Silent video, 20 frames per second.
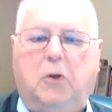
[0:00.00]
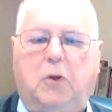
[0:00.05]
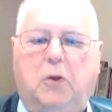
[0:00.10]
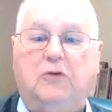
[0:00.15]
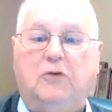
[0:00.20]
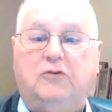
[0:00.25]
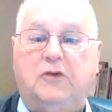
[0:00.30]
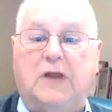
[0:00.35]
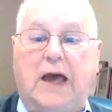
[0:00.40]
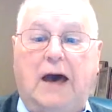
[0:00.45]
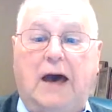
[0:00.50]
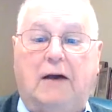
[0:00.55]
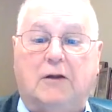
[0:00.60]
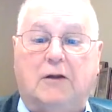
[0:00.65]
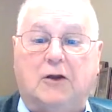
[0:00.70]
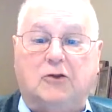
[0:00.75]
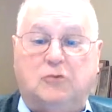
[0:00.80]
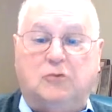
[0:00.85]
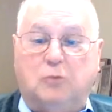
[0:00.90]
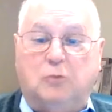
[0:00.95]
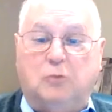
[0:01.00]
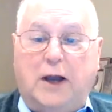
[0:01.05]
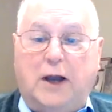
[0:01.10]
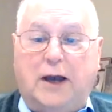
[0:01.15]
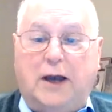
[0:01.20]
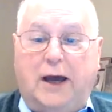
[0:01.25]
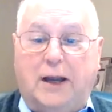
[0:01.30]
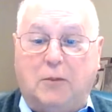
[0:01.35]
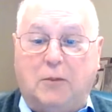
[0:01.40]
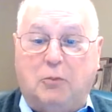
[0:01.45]
eBay personalities. Sellers.
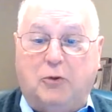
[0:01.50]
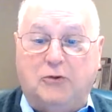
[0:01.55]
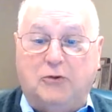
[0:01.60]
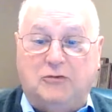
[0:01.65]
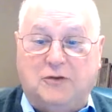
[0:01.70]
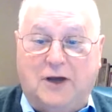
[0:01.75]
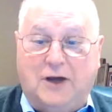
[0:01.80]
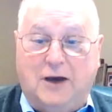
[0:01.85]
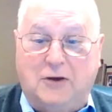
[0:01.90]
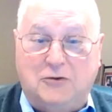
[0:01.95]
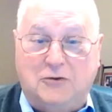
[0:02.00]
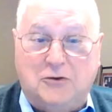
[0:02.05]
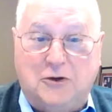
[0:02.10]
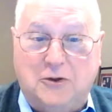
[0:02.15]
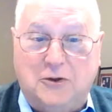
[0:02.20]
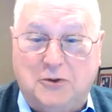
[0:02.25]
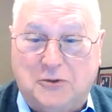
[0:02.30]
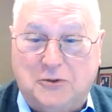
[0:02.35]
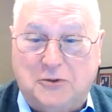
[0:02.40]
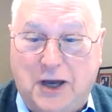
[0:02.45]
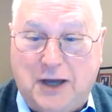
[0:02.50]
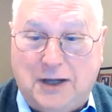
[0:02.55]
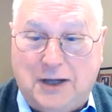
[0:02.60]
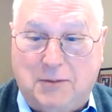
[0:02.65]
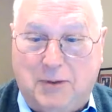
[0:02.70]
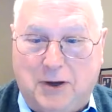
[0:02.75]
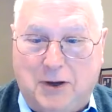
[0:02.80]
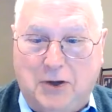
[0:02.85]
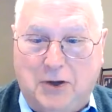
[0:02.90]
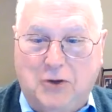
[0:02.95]
What kind of personalities are you
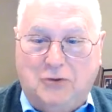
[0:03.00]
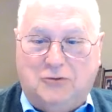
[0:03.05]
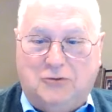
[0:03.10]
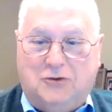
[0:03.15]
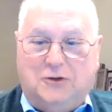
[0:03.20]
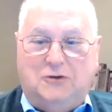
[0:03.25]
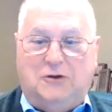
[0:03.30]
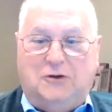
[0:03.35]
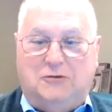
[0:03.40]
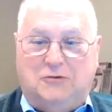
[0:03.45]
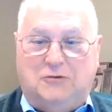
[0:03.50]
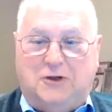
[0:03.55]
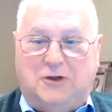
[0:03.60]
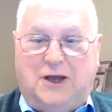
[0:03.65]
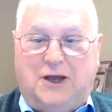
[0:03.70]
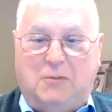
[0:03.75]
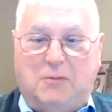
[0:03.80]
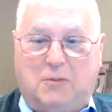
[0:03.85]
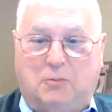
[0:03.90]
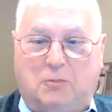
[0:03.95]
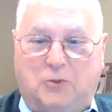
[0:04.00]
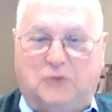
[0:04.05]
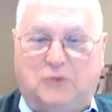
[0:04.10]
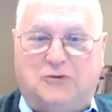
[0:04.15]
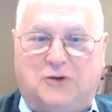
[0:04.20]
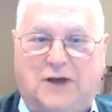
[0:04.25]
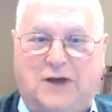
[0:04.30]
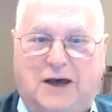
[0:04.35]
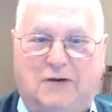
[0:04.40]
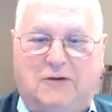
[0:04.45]
talking about? Are you suggesting I have a
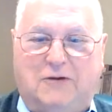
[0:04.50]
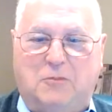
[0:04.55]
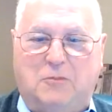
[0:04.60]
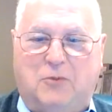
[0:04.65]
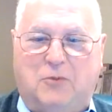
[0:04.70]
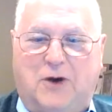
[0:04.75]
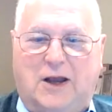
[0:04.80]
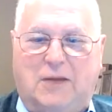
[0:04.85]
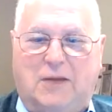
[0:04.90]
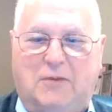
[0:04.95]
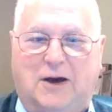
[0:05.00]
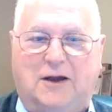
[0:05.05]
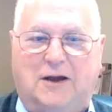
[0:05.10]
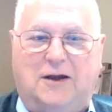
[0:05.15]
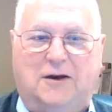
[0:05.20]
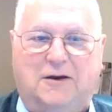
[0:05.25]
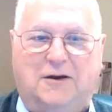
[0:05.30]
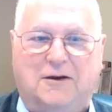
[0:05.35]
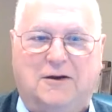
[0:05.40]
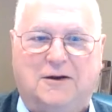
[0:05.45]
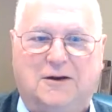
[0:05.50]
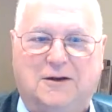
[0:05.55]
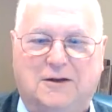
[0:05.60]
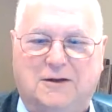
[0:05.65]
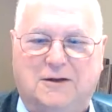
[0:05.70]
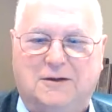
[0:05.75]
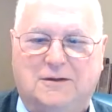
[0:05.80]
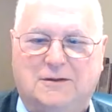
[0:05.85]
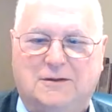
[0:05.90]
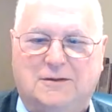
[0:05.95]
personality problem out here?
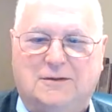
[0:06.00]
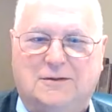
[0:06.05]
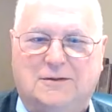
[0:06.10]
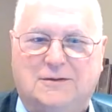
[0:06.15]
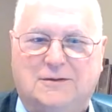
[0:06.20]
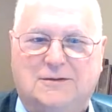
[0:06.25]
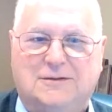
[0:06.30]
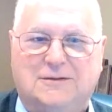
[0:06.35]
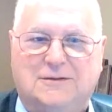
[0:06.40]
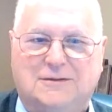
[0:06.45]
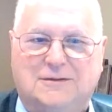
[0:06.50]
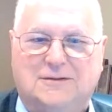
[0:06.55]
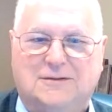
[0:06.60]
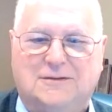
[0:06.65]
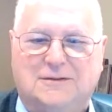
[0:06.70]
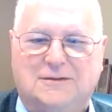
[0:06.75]
No, no, no. The